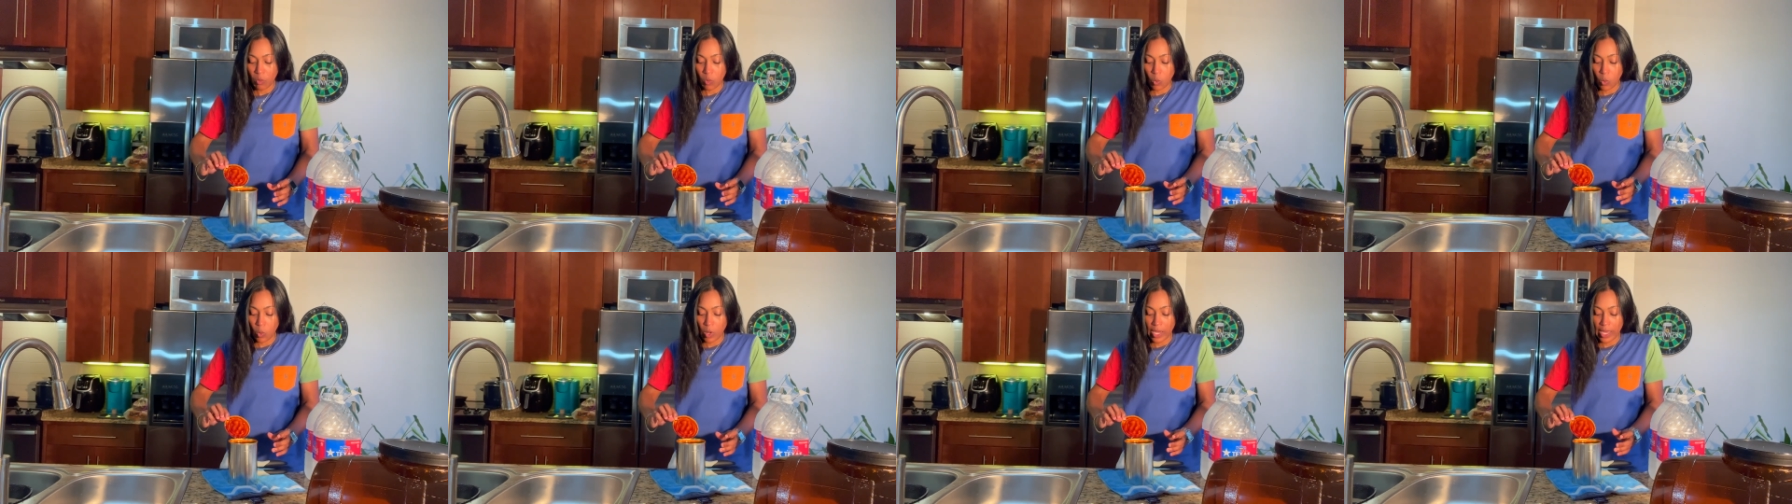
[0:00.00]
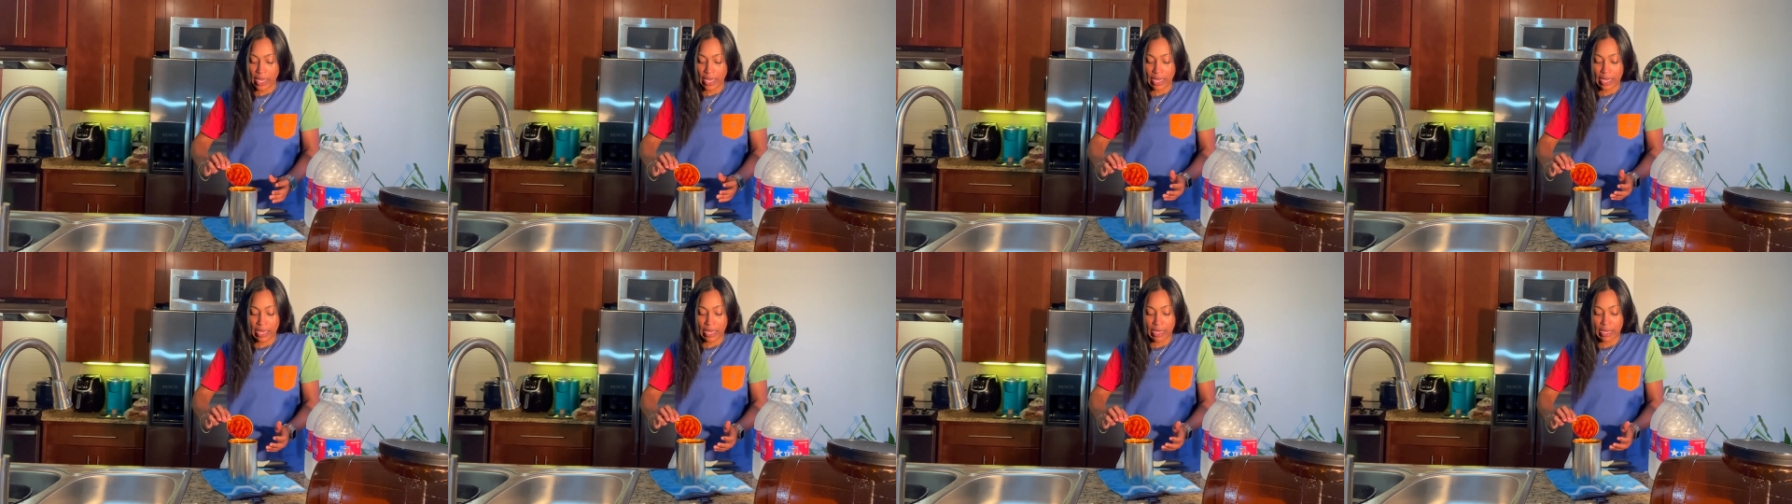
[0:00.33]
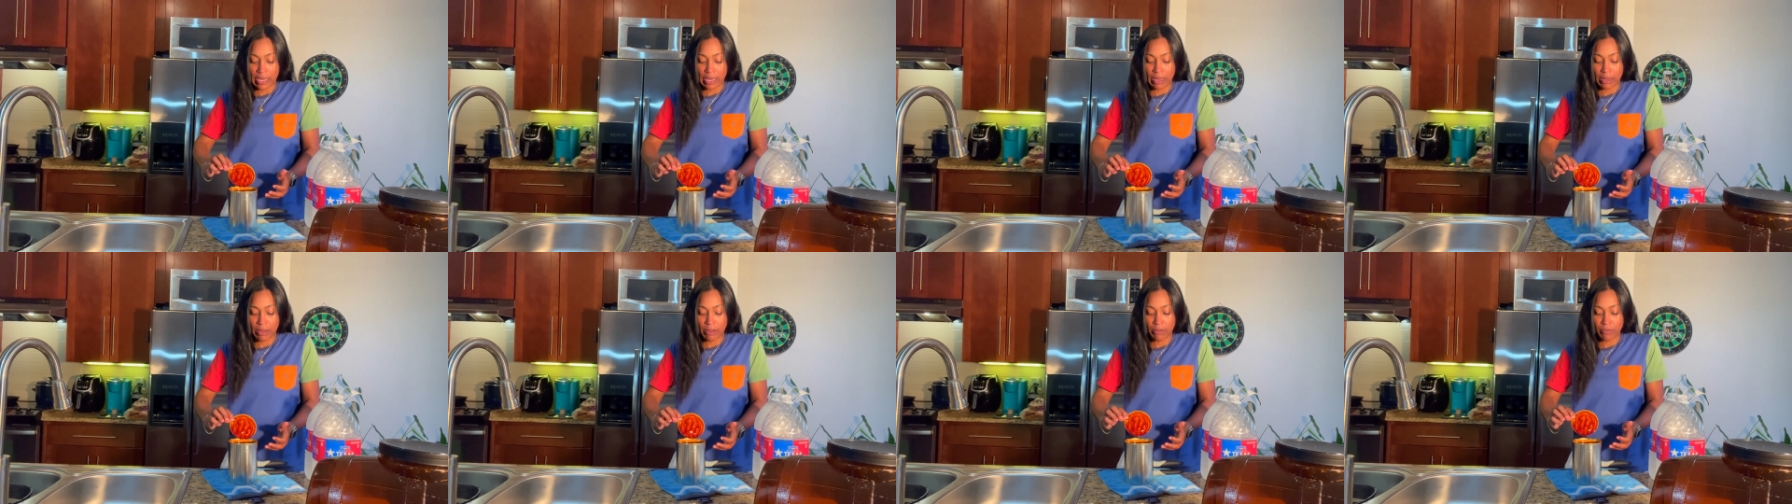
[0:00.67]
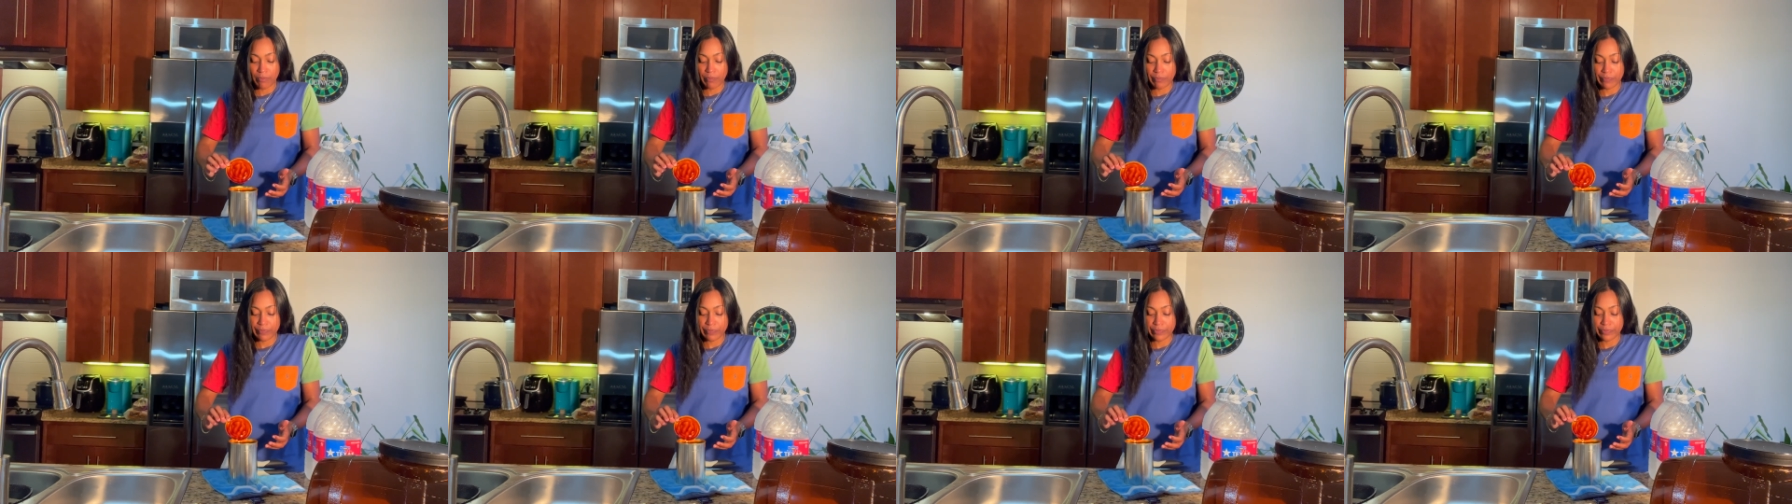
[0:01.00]
Wow.
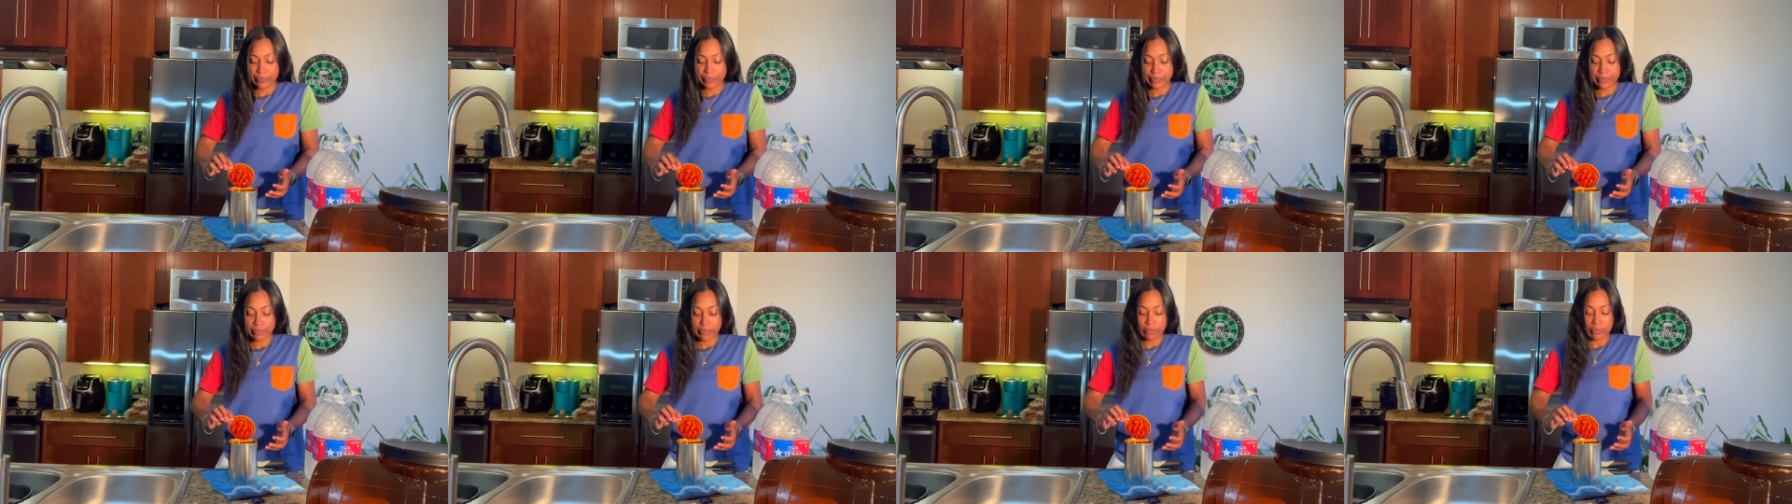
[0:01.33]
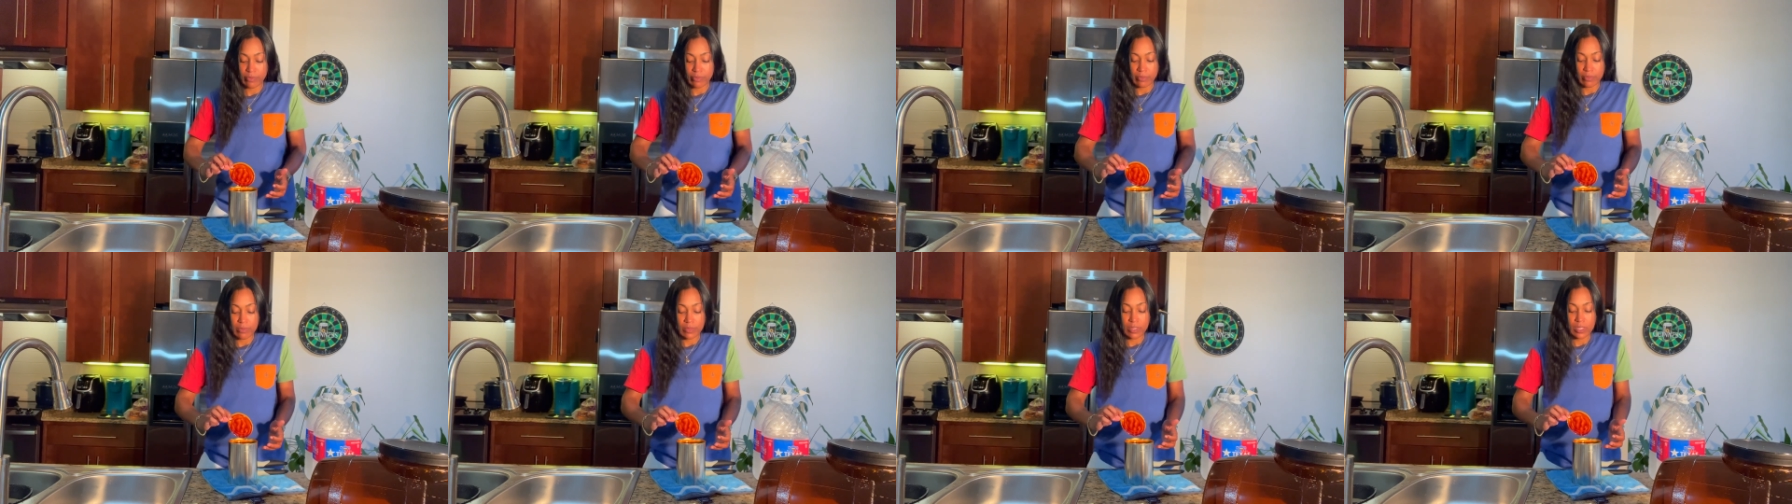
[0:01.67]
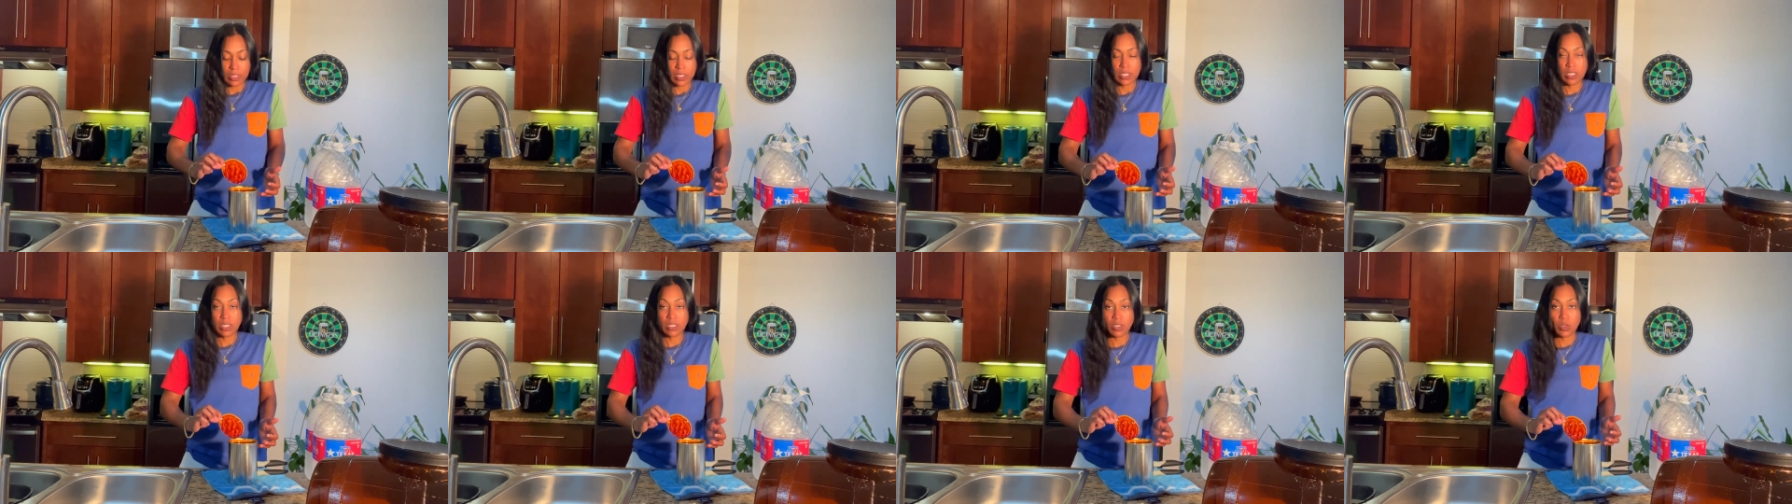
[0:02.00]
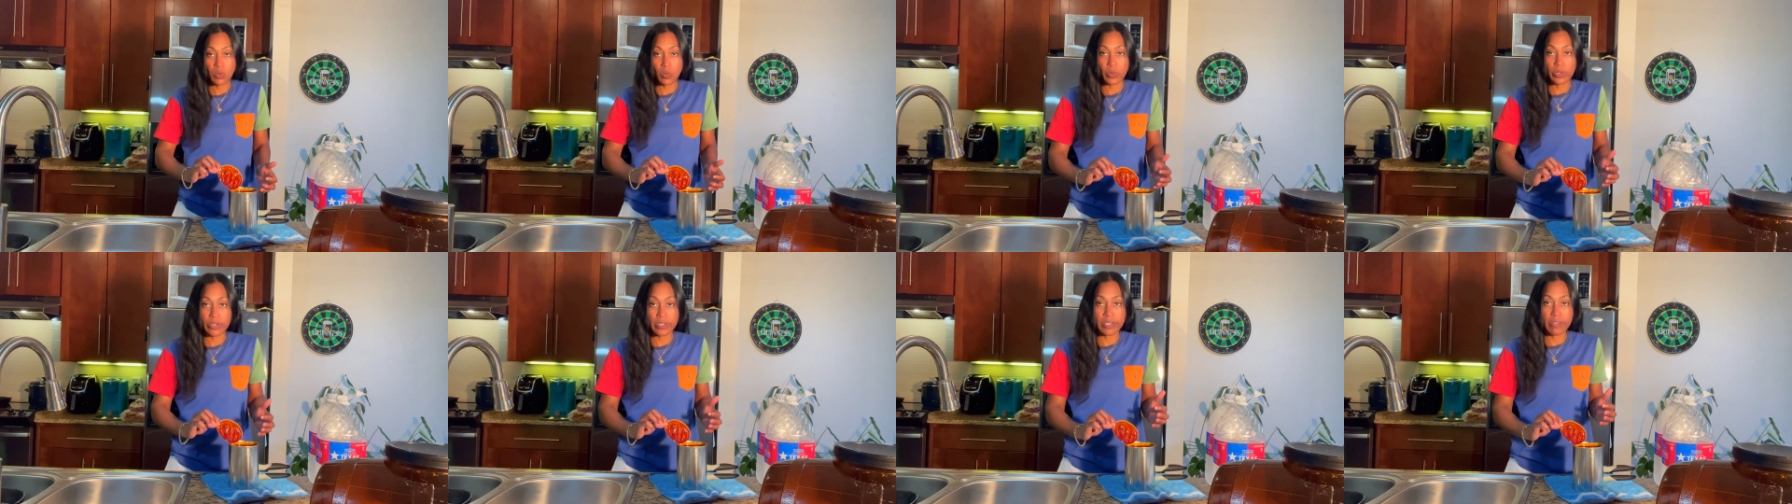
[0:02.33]
Is it
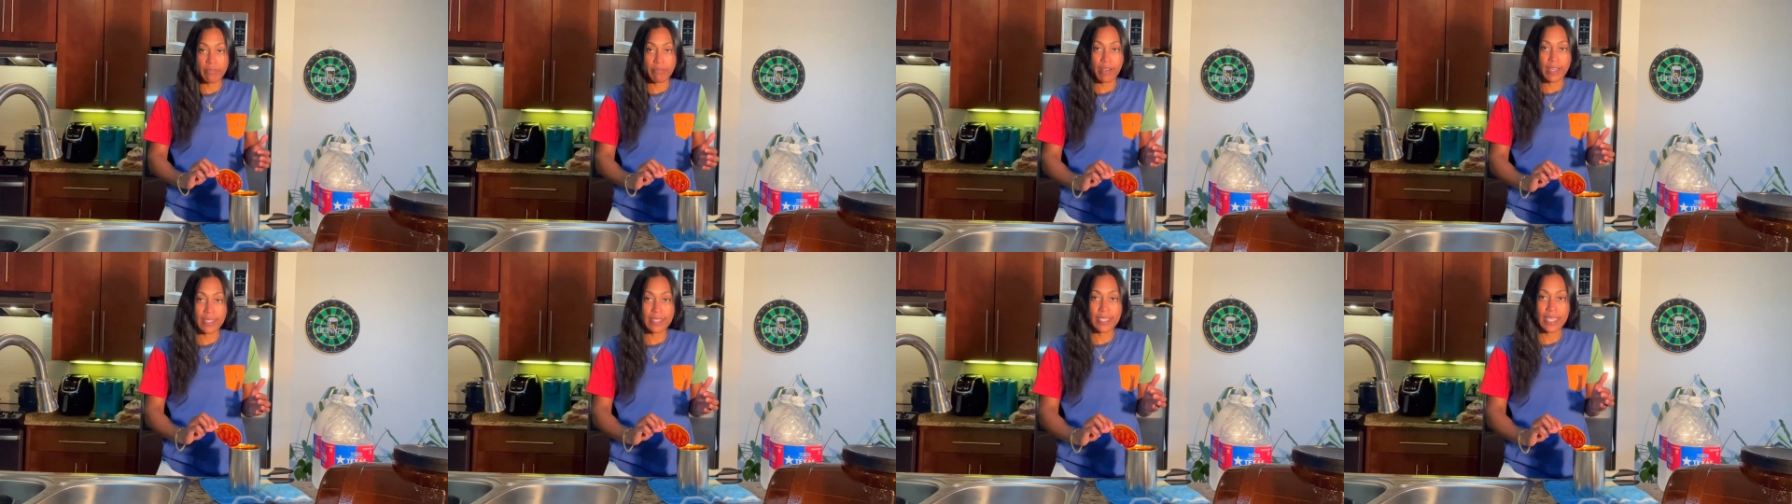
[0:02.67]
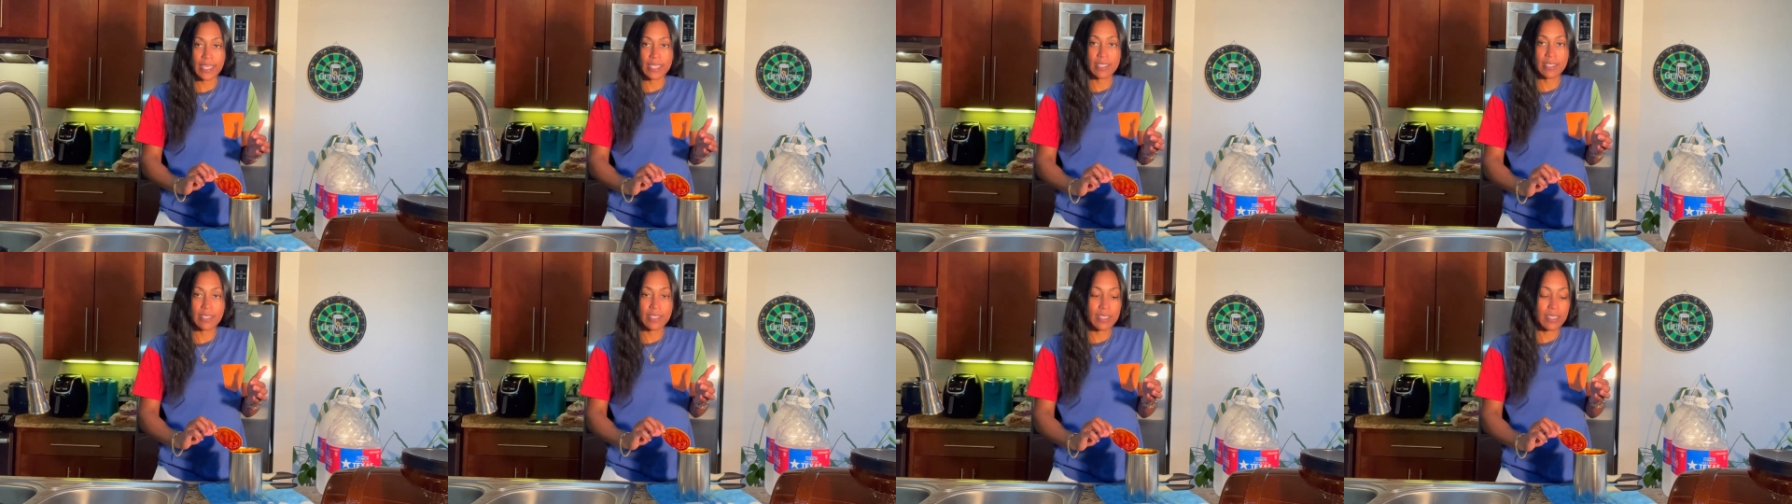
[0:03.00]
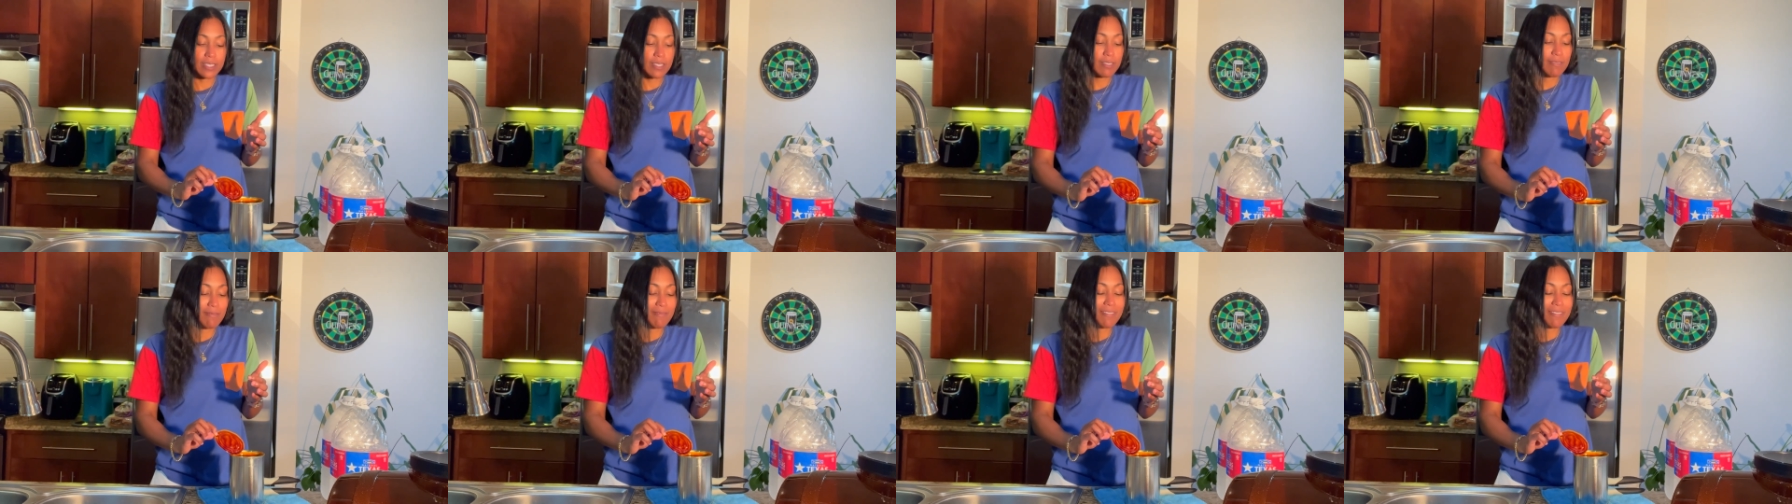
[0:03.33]
weird if I taste it?